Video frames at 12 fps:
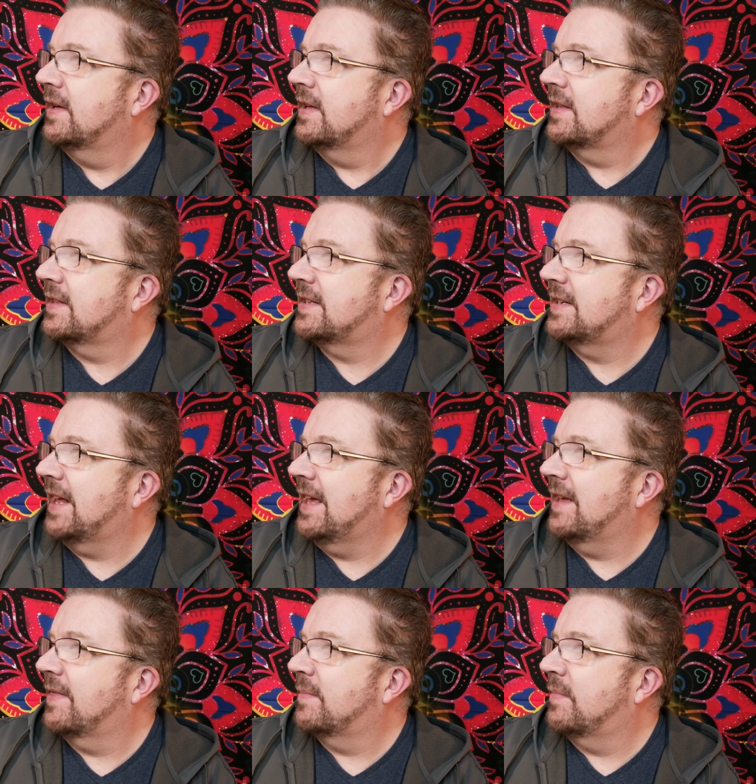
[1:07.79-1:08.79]
Stay
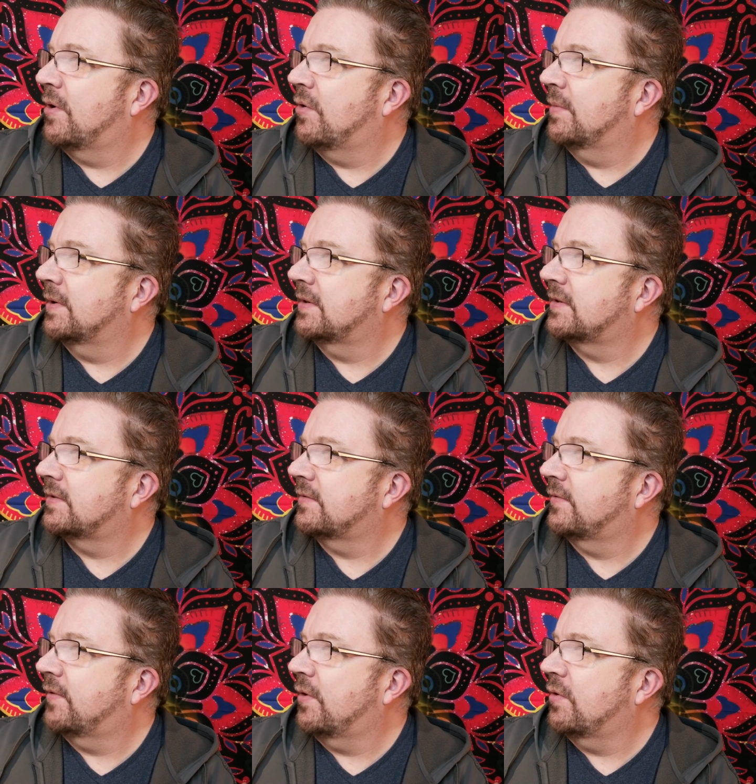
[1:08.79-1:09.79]
in the moment,
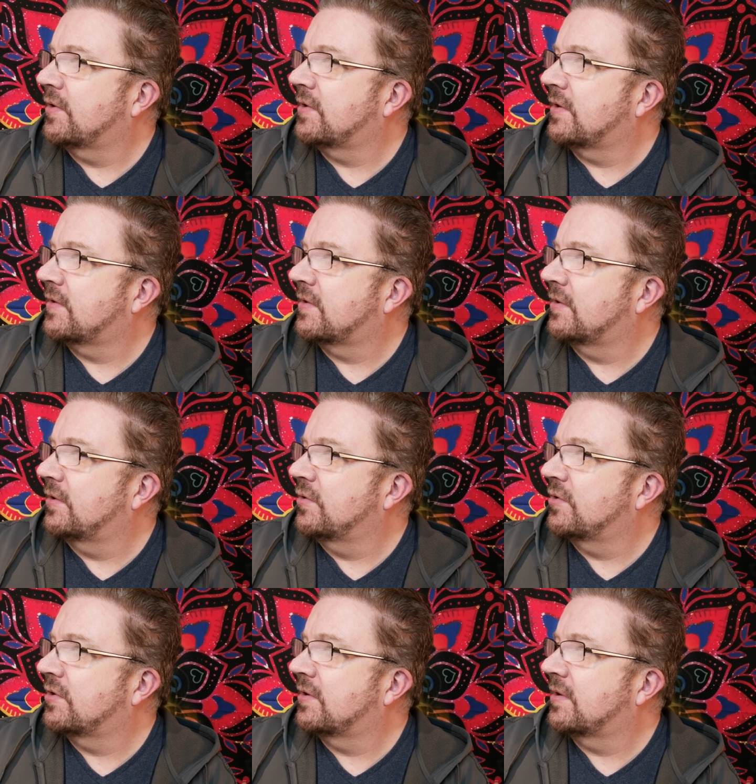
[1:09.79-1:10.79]
focus on
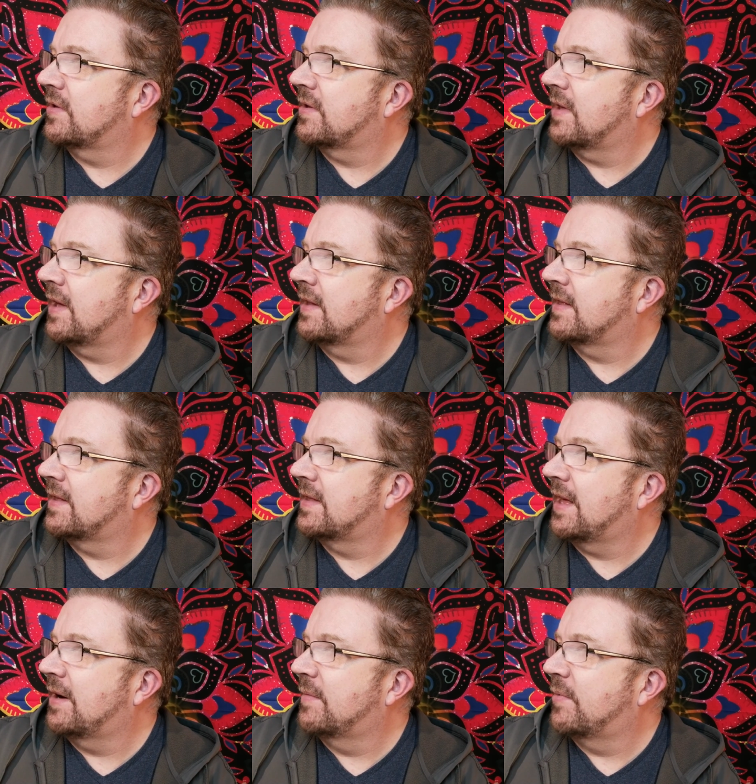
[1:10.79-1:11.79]
solutions, and
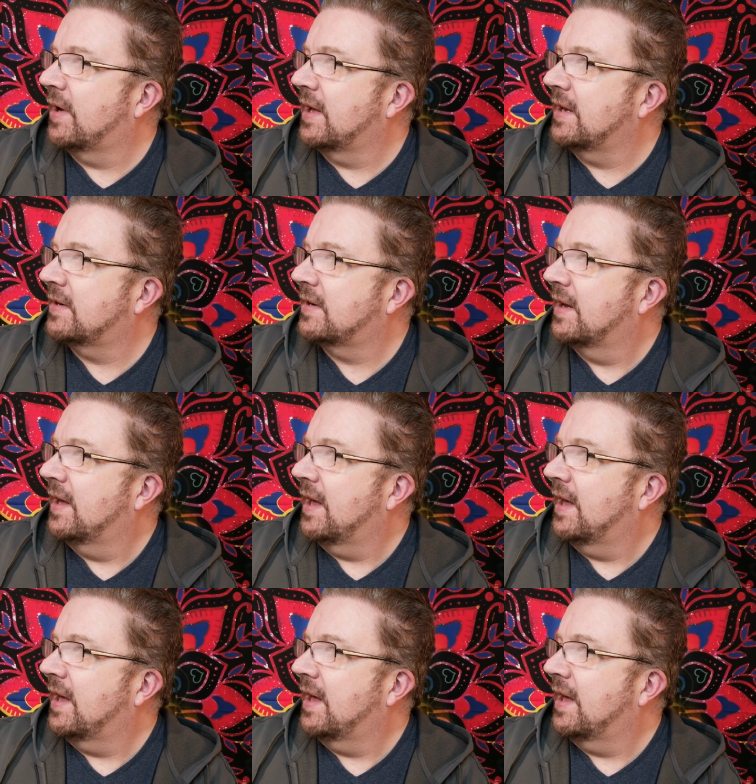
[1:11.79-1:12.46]
celebrate